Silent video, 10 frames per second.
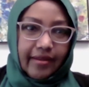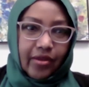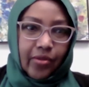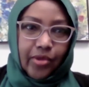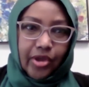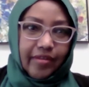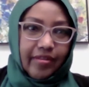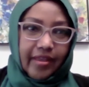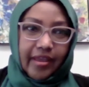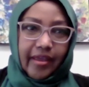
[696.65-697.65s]

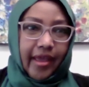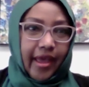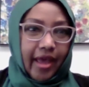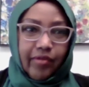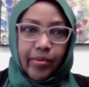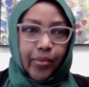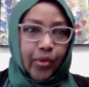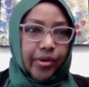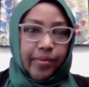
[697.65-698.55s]
Community have both